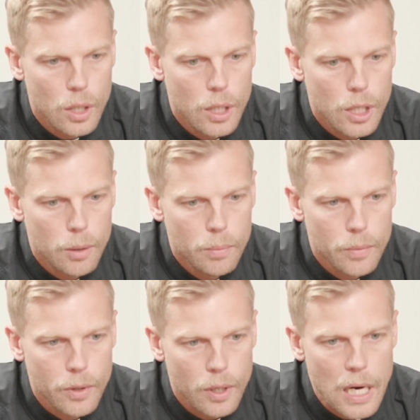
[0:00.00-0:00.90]

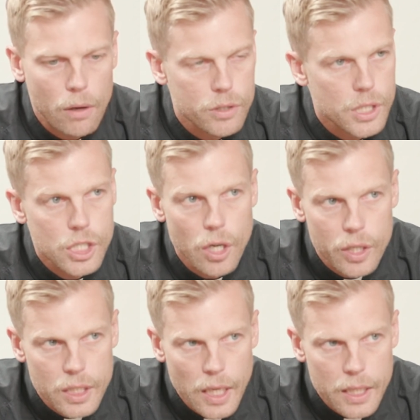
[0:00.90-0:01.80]
There are colleges
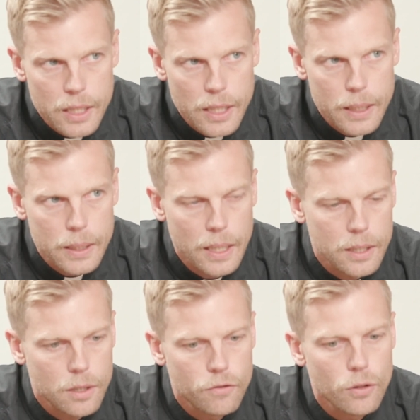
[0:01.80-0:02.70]
starting like that. I
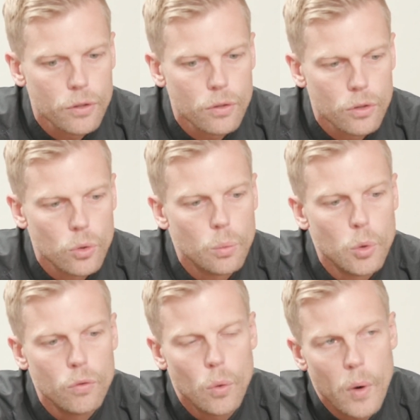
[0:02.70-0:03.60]
think the further you
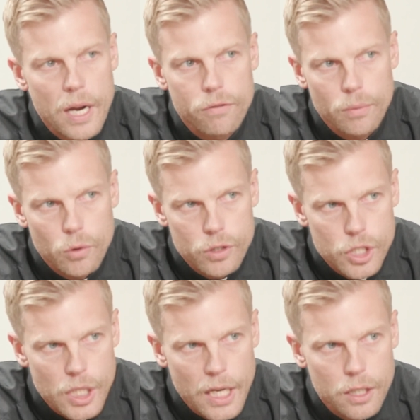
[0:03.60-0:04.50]
move away from
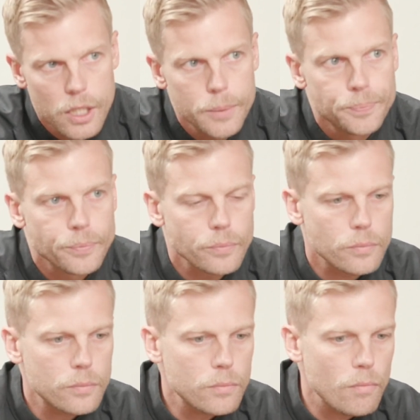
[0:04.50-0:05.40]
Christianity,
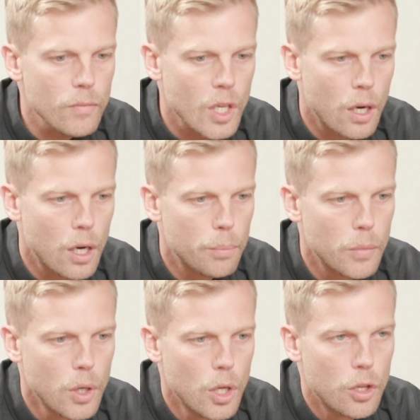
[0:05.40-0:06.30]

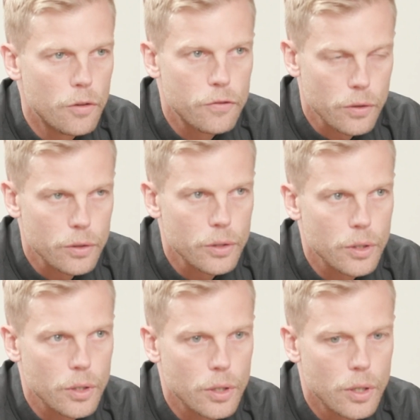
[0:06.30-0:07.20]
the
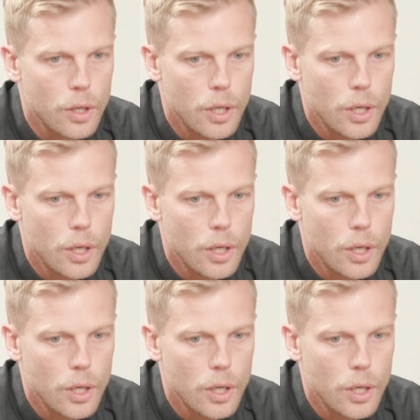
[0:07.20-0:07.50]
further